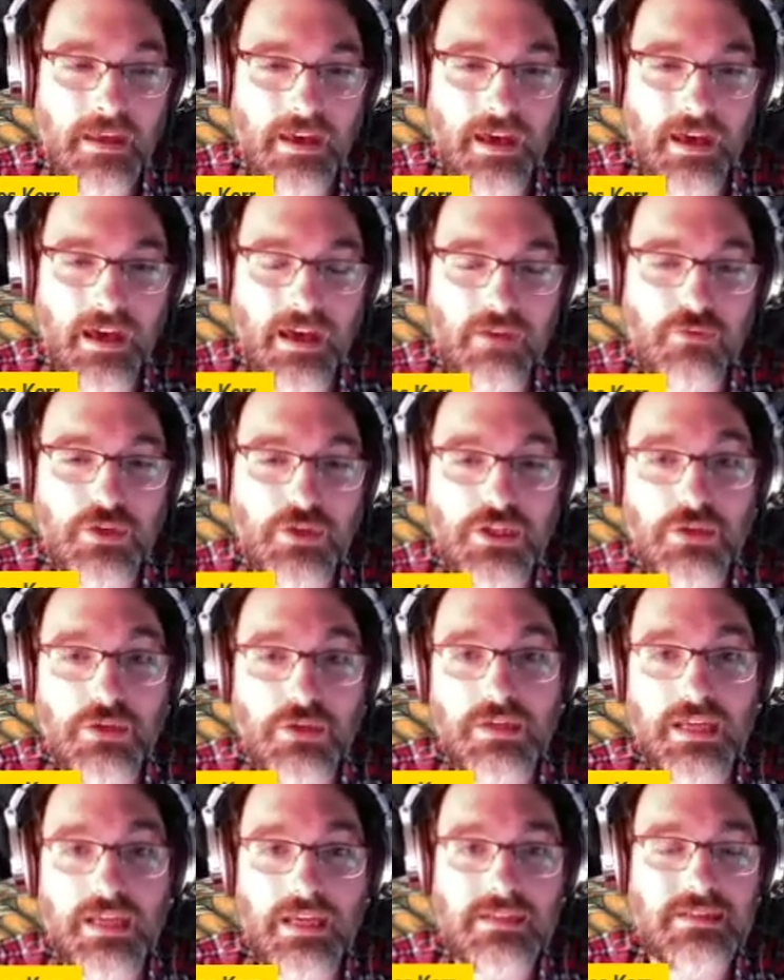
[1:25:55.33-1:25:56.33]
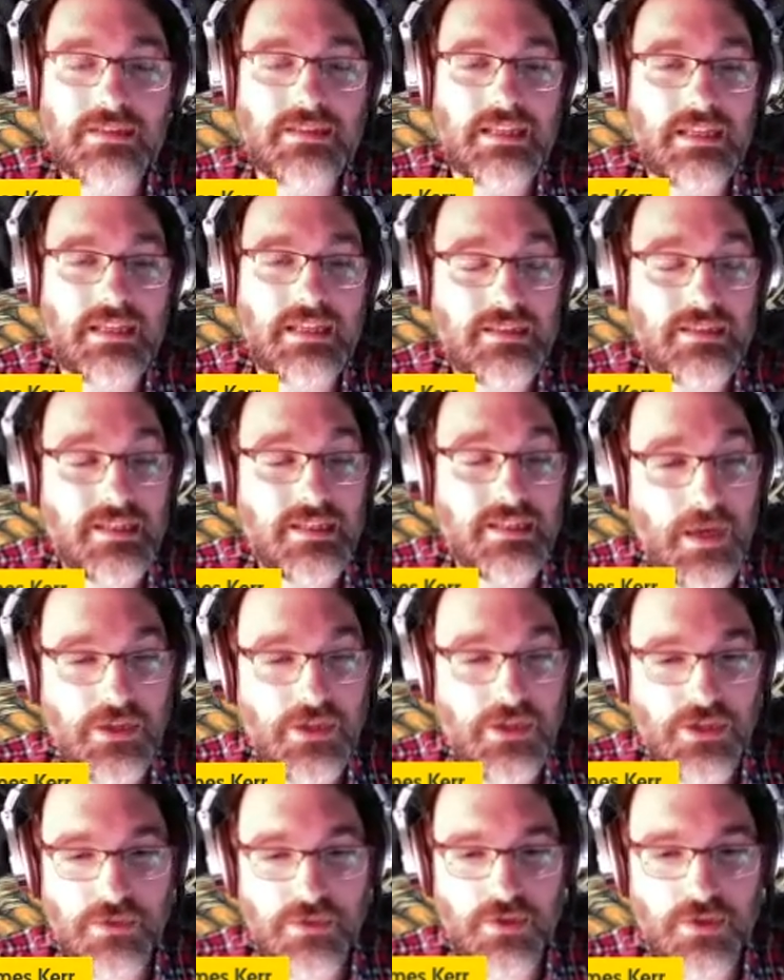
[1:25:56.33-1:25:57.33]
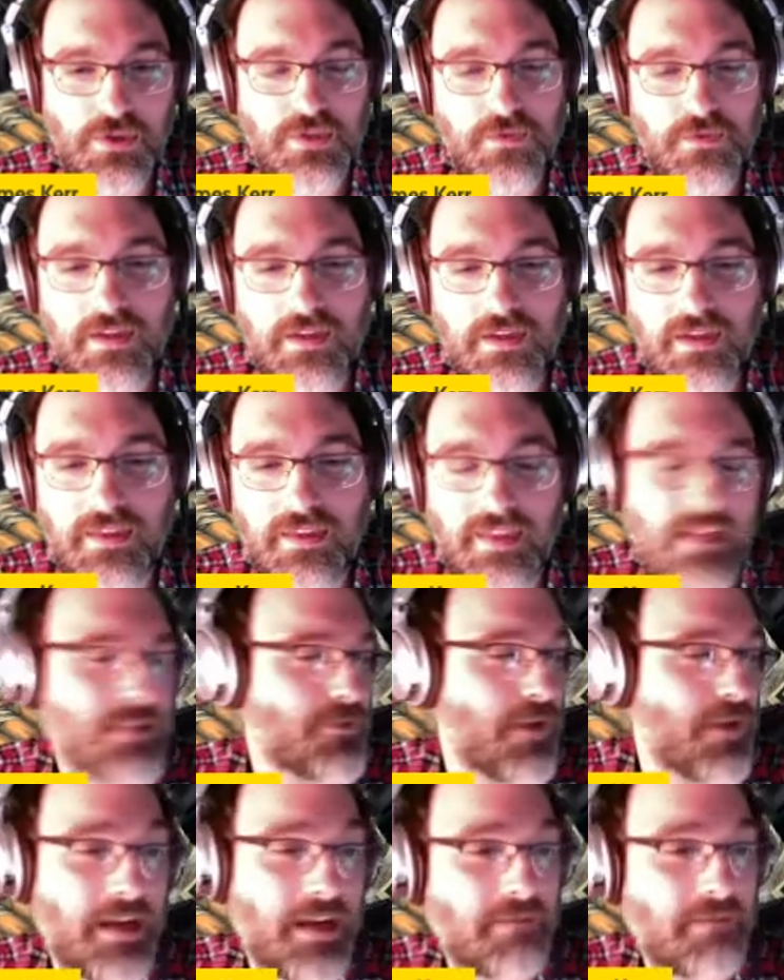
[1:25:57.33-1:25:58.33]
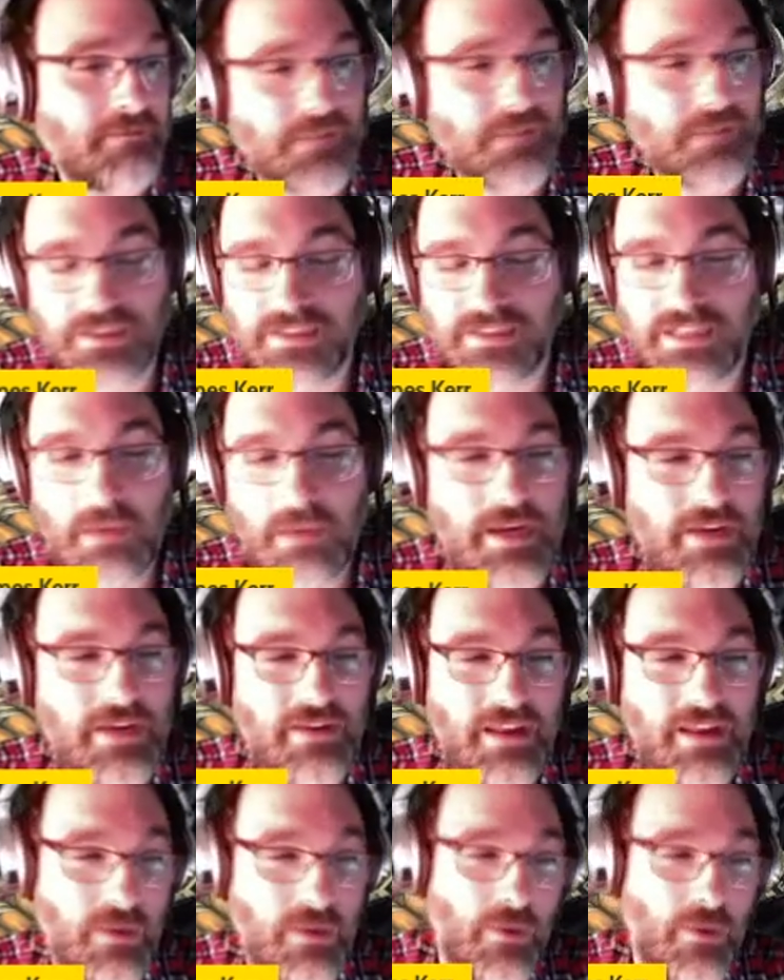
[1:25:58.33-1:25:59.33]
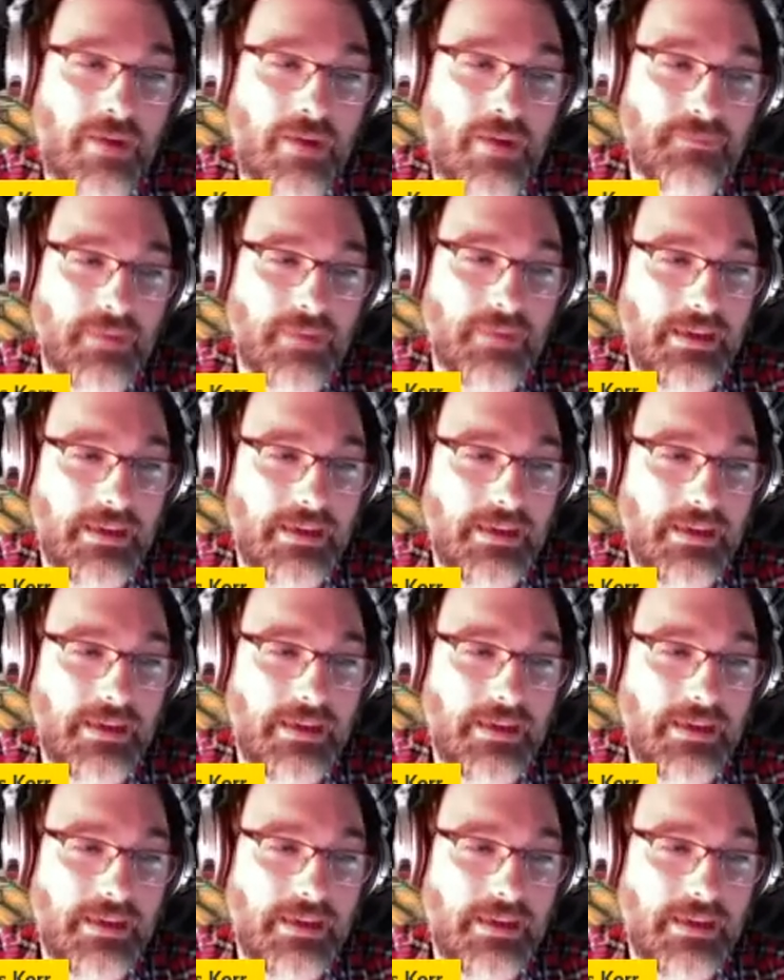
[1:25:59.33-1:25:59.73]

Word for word: uh, if we don't get these expansion books funded that's fine they're coming out anyway